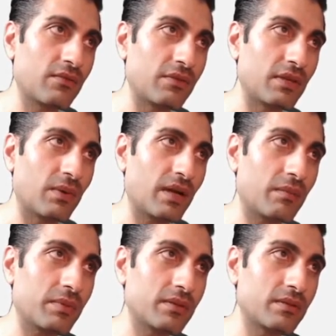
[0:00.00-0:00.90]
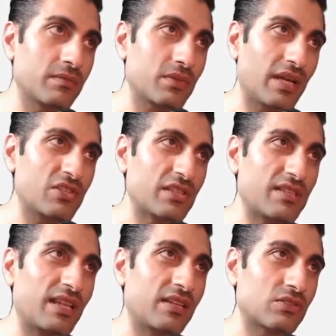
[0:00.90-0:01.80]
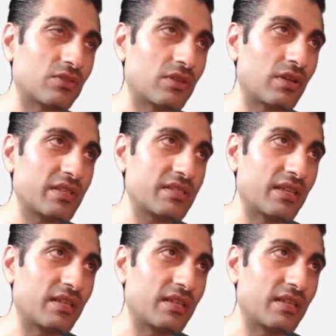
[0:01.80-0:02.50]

VWAP. So actually it's led us on nicely.